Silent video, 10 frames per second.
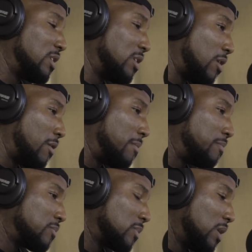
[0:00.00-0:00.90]

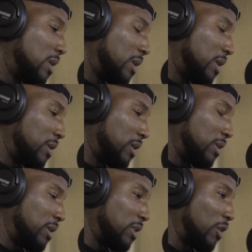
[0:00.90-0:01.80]

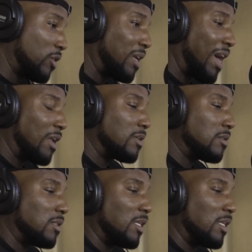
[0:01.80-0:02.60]
and learning how to